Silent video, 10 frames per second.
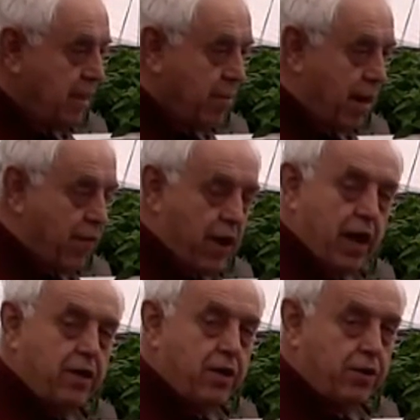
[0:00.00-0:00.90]
my
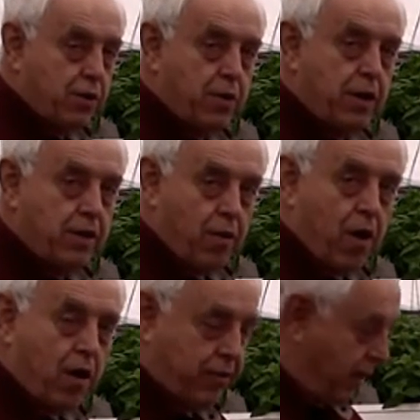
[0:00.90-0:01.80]
friend, you're doing the
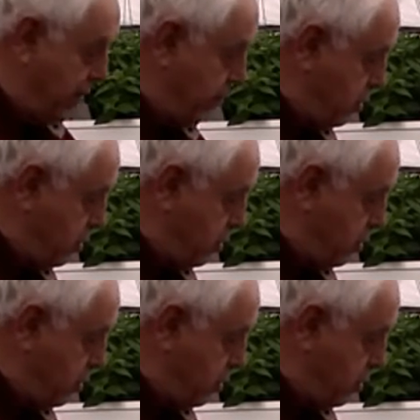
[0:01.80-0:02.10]
wrong thing. It's